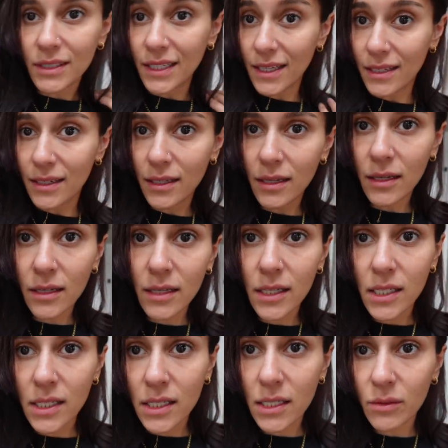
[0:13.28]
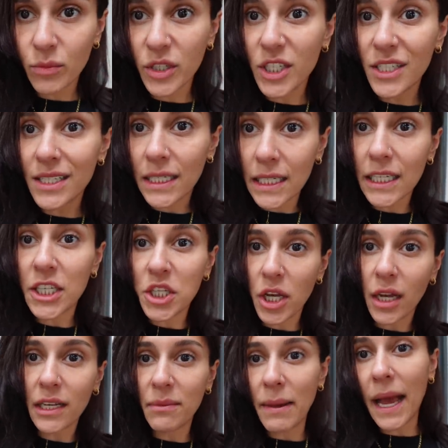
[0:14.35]
Sid. We just needed
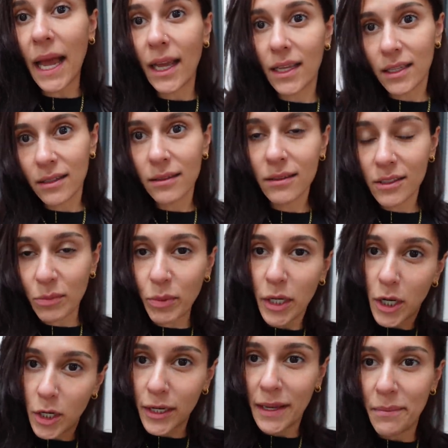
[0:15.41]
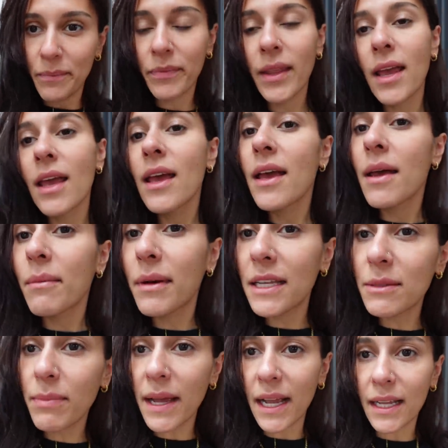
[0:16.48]
Charlie back to put it on him. But he's
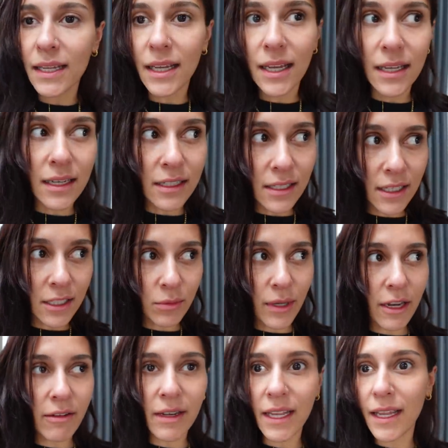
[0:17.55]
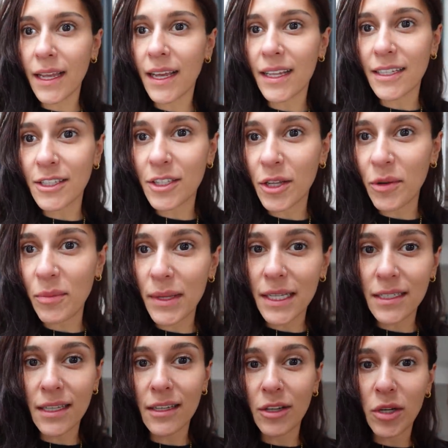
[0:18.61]
back and he's wearing it. And so me
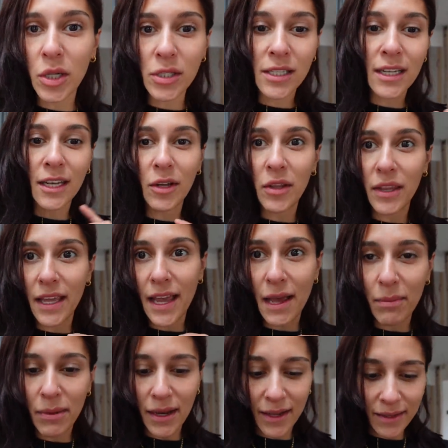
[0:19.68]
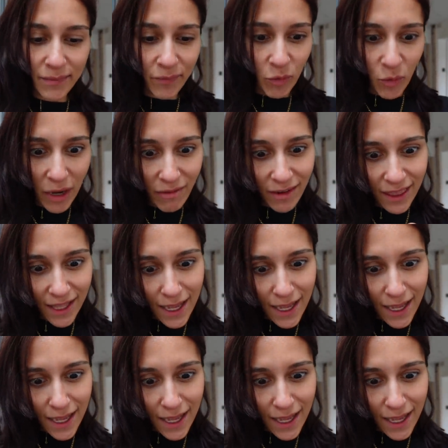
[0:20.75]
and Sid are constantly on the app like, where are the